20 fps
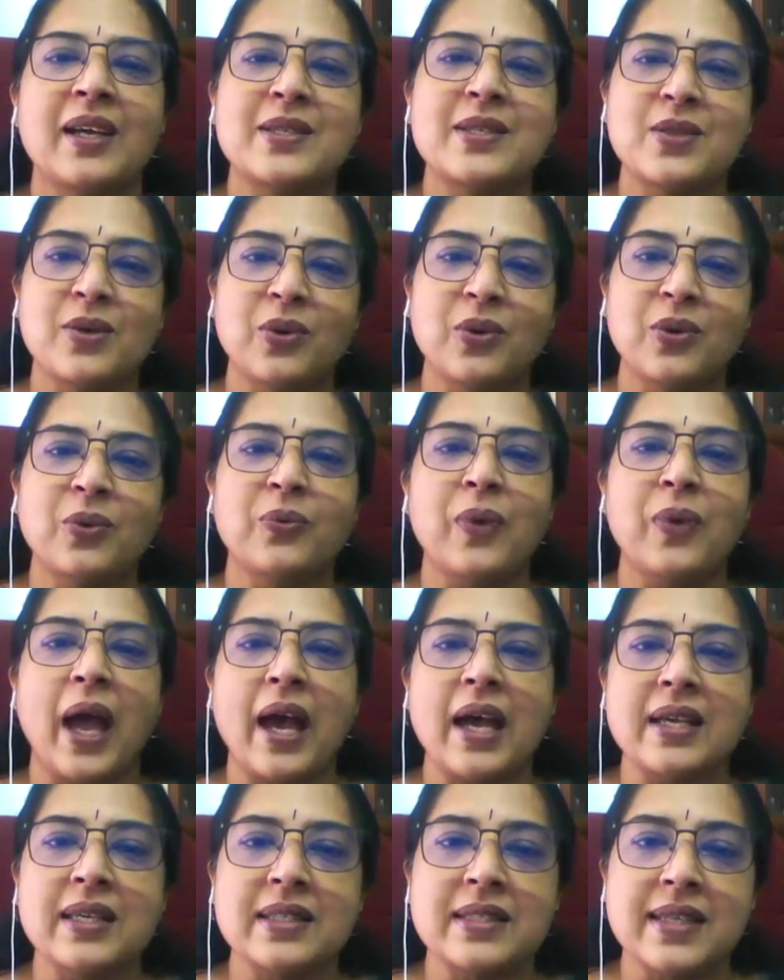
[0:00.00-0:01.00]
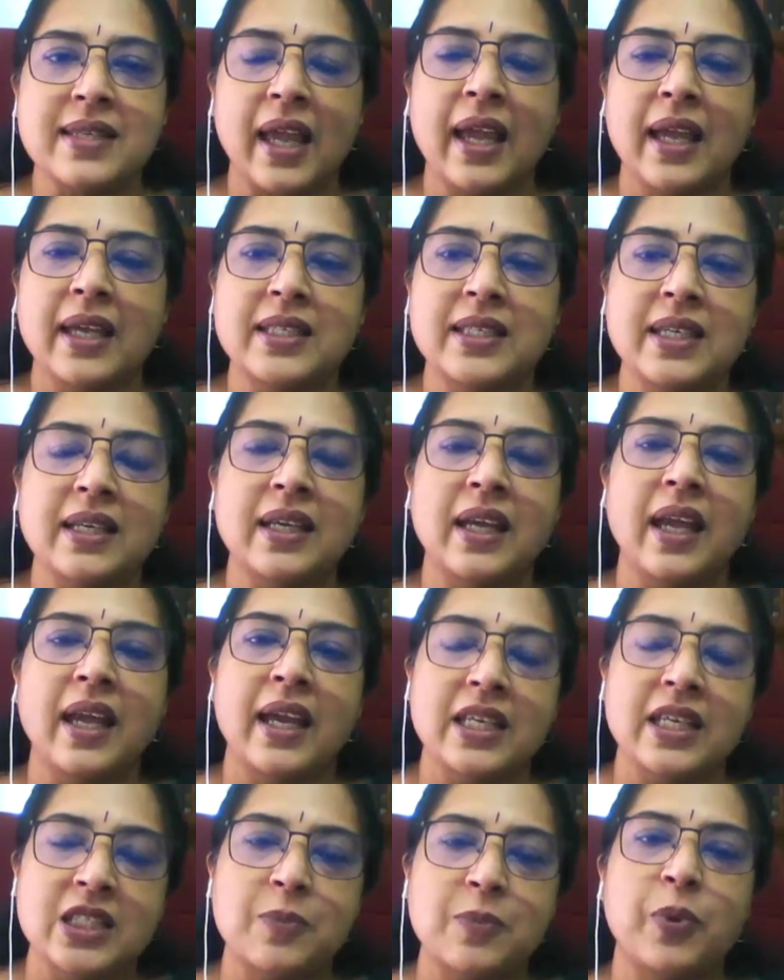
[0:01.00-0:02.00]
So as
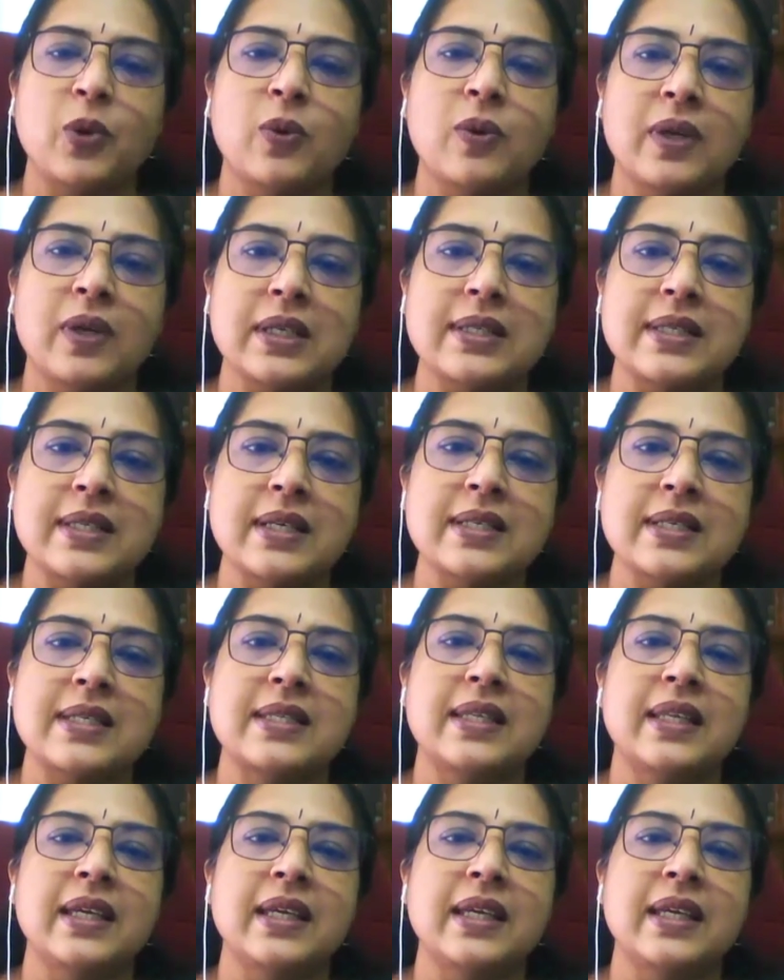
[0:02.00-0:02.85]
age progresses,